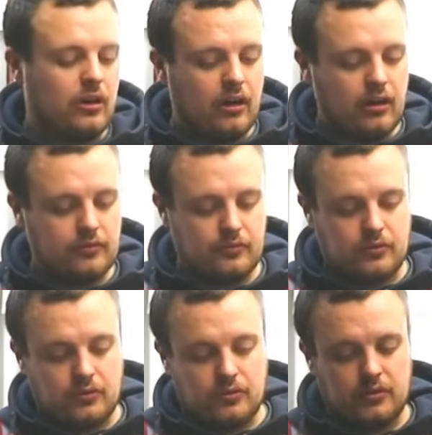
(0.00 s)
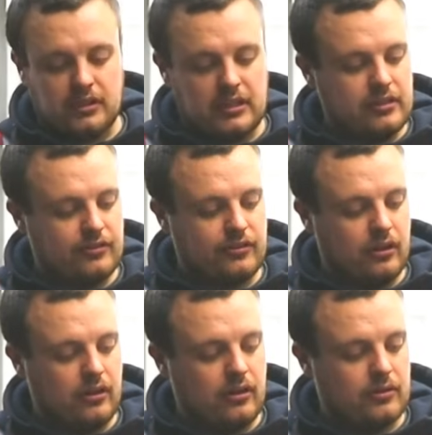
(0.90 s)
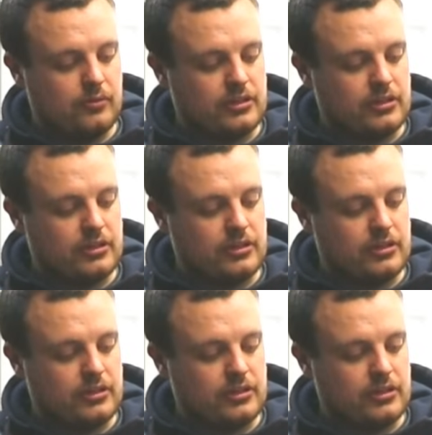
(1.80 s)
off on the install,